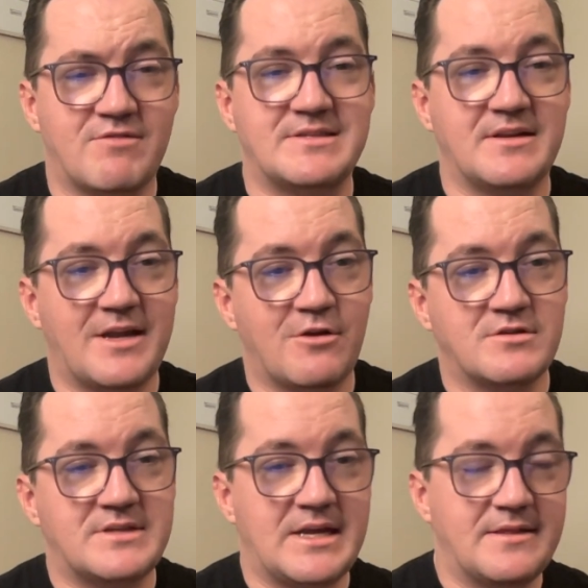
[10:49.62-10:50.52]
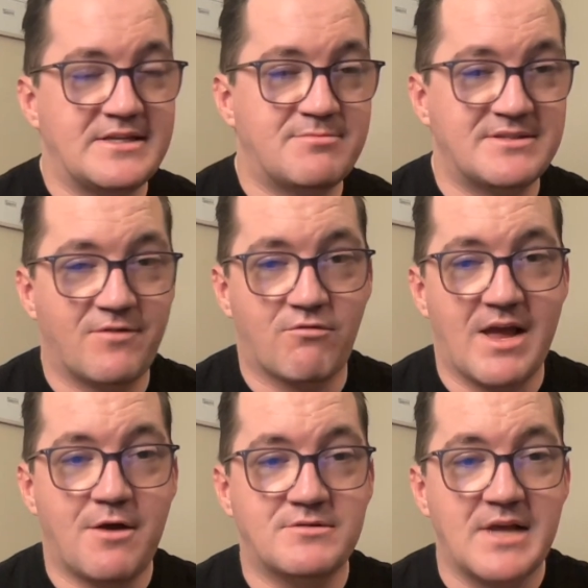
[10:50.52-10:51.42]
years in these specific
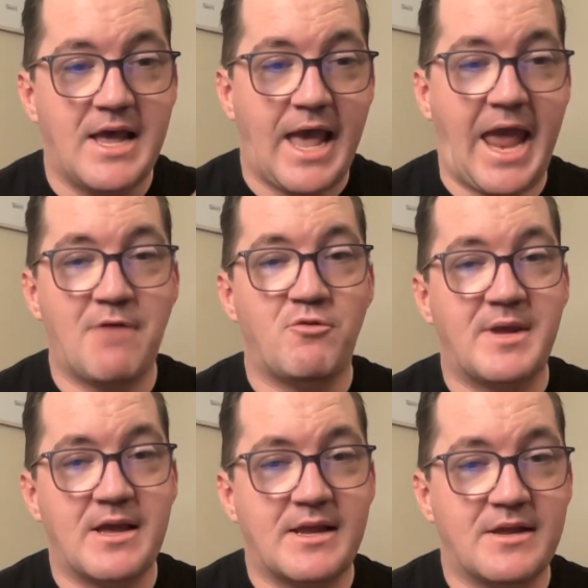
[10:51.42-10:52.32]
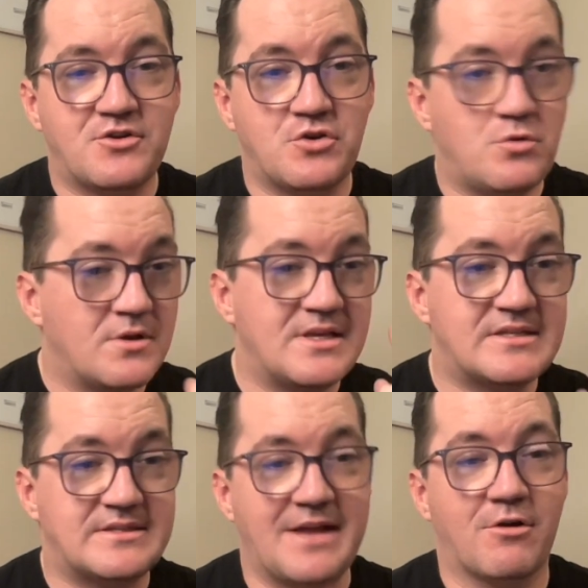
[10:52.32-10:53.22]
rounds? And we'll be getting into the
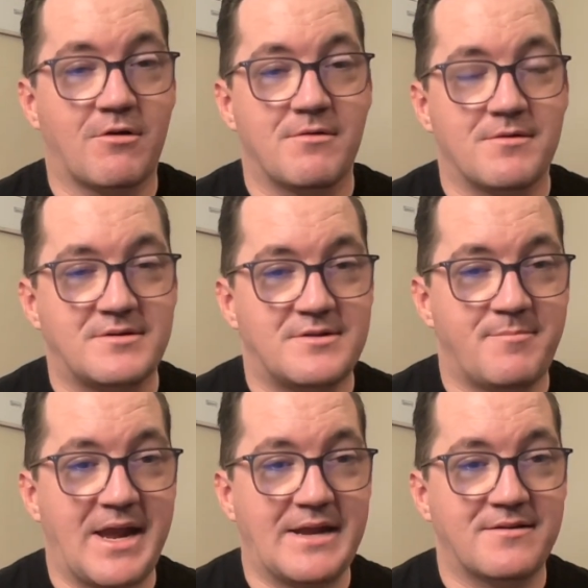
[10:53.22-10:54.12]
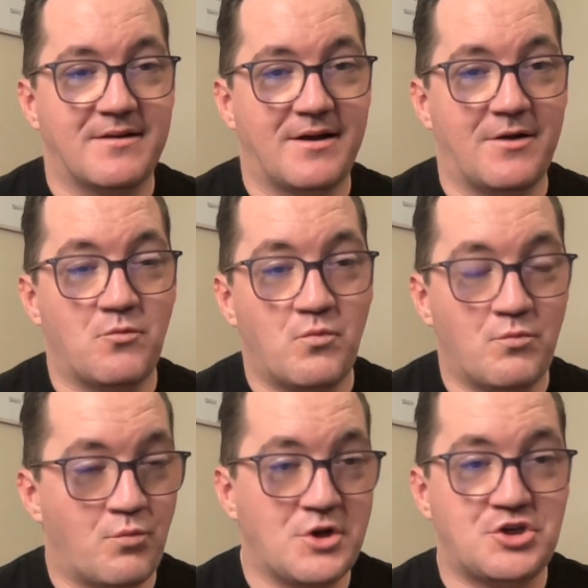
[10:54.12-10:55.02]
center debate.
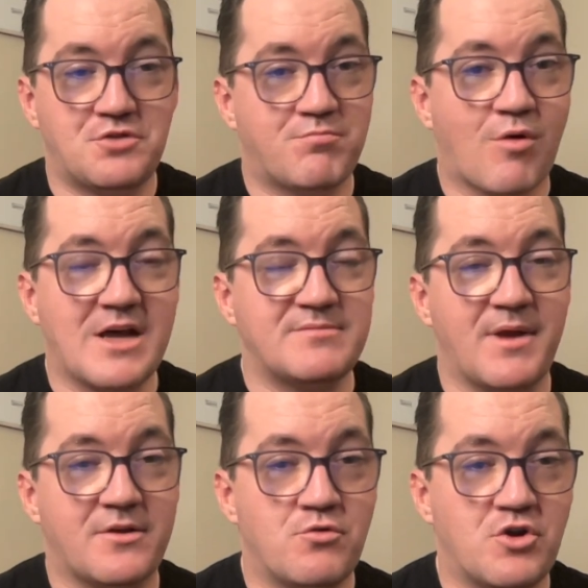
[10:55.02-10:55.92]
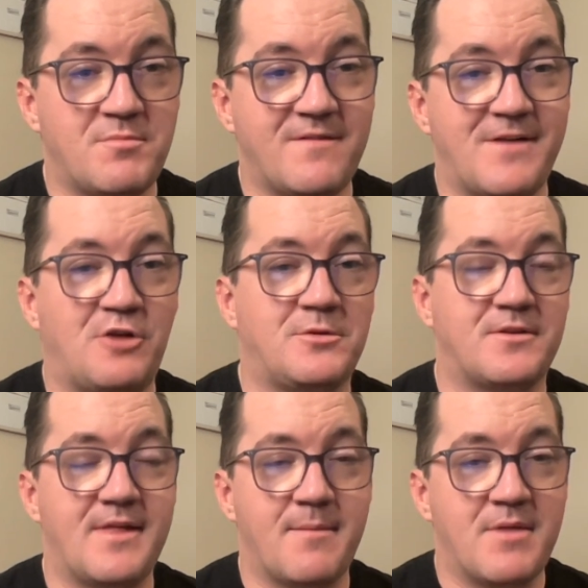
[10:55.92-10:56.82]
Which prospect who could be available
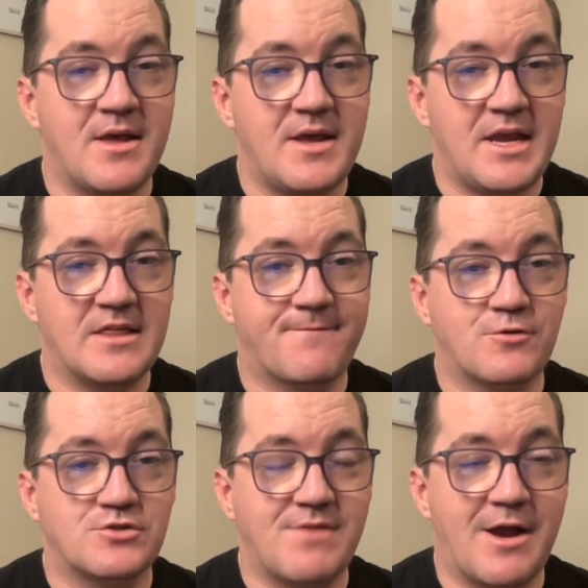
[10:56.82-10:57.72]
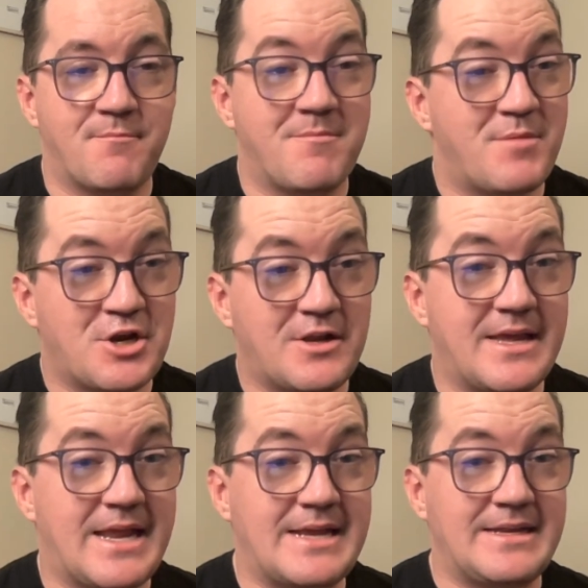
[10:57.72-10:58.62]
to them in the first round,
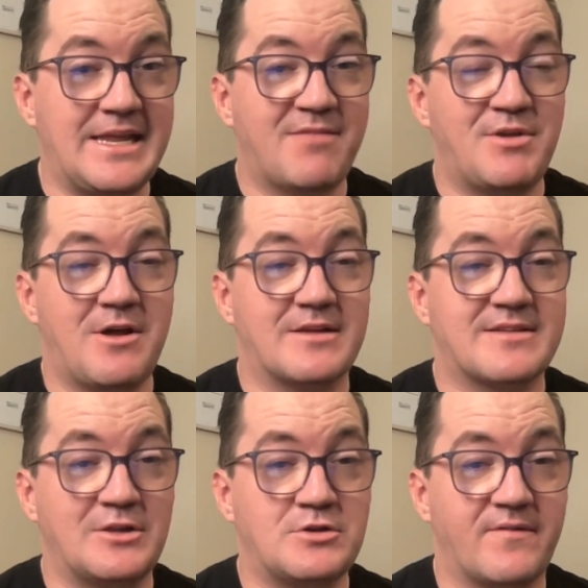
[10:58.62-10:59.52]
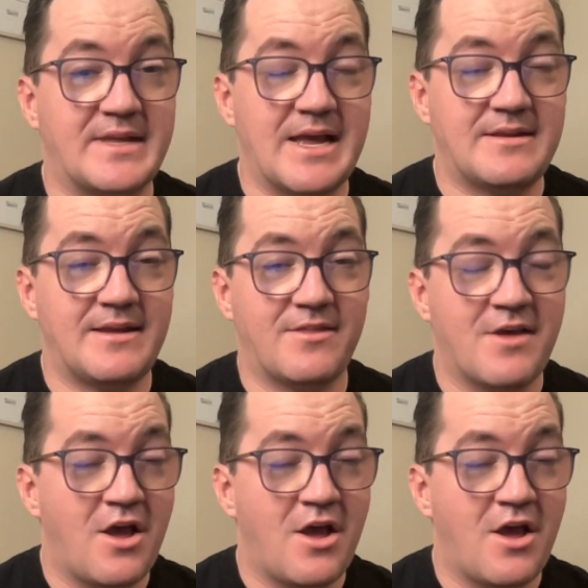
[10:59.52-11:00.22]
particularly at 18th, but not exclusively 18th.